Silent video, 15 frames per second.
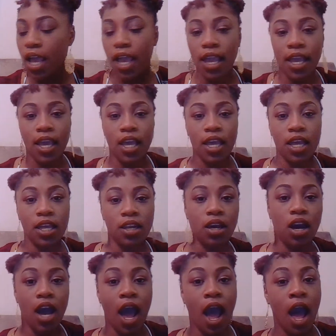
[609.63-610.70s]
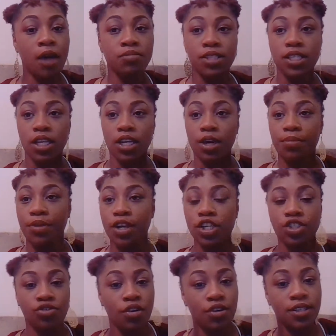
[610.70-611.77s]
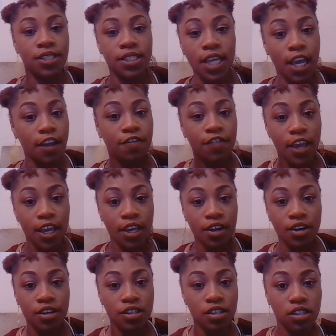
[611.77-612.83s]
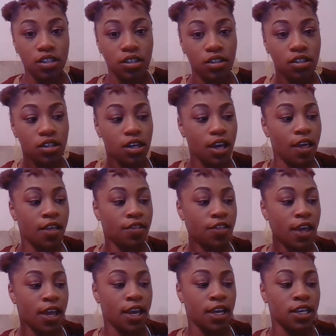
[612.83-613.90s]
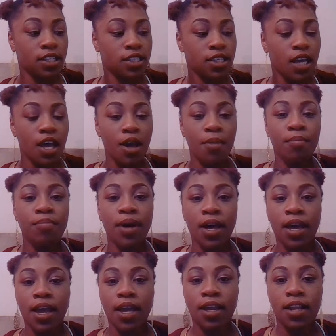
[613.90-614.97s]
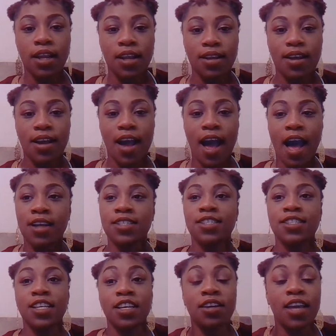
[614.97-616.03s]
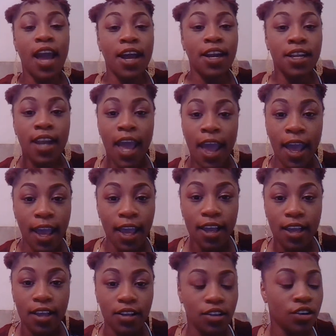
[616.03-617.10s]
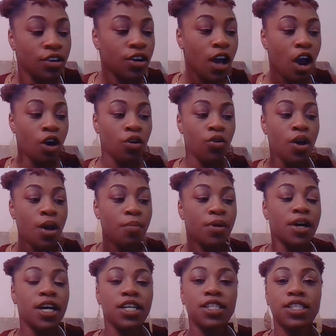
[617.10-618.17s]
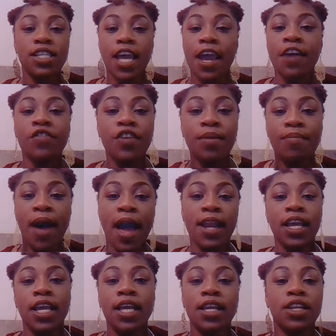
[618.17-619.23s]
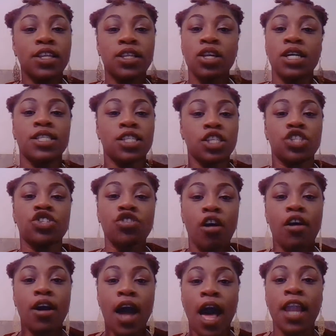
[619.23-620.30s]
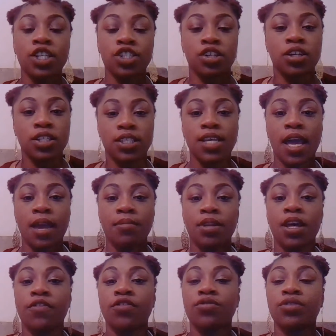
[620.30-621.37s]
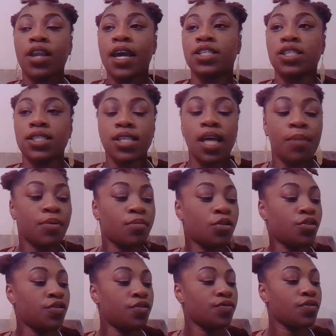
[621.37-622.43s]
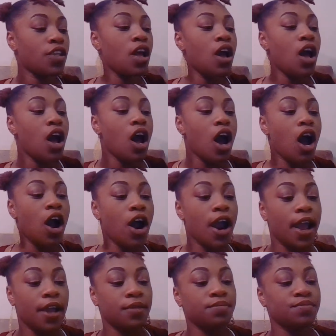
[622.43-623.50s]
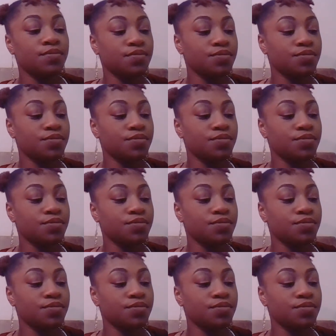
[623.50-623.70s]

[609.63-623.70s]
And I'm sitting up here drawing stick figures and things, but I still got an A, because everybody doesn't start college on the same level. They just stop and move. All right.